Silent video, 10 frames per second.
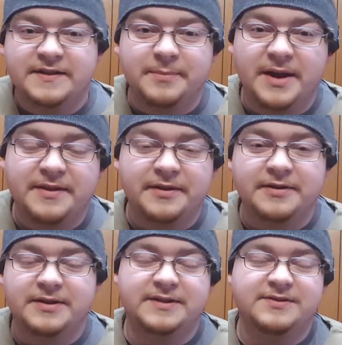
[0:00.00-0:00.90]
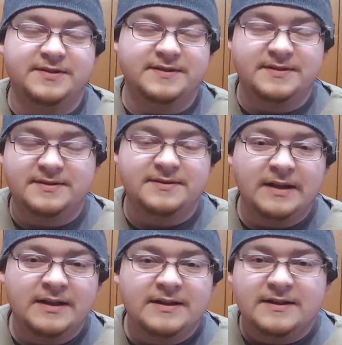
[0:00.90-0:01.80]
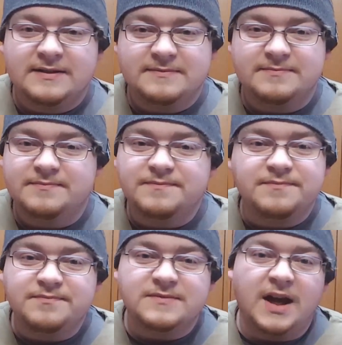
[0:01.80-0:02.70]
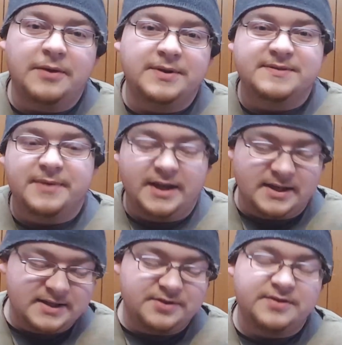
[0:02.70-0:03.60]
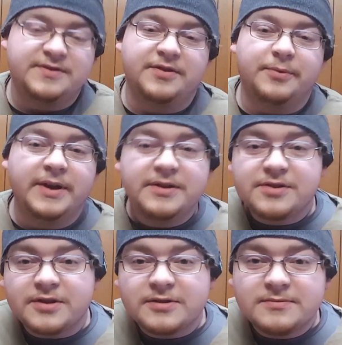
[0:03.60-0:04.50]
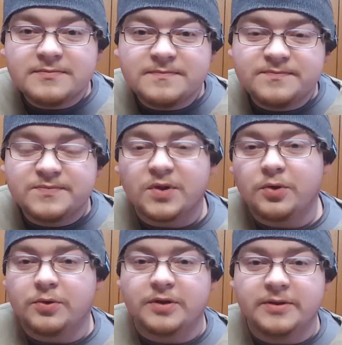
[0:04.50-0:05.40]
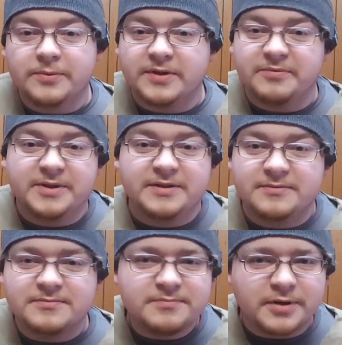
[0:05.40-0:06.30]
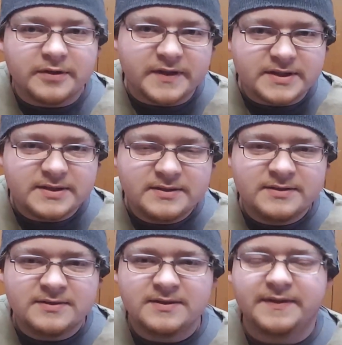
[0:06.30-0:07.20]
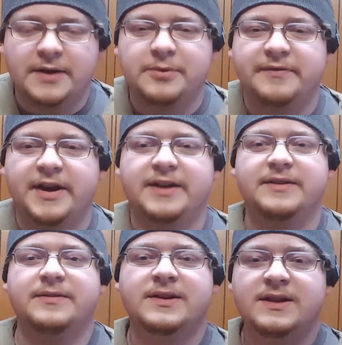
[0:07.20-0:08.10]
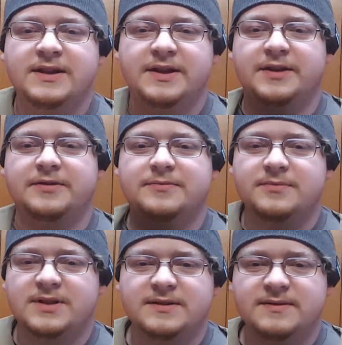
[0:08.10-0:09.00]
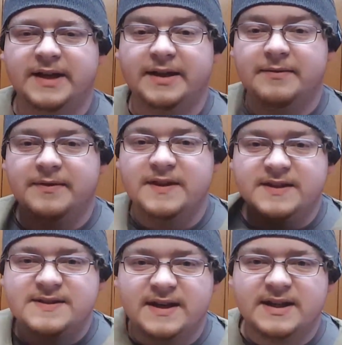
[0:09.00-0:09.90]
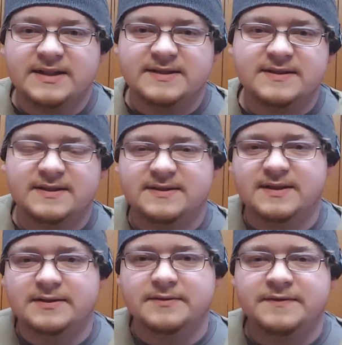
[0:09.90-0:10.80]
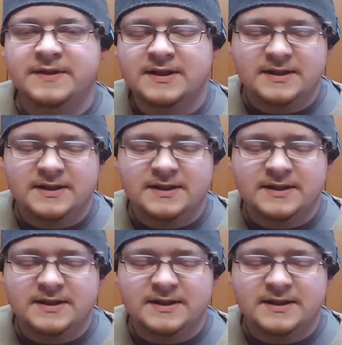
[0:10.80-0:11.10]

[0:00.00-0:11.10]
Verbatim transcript: his method. It just I wasn't paying attention to the white shirt or it would have been perfect. If I would have gotten, you know, like this size instead of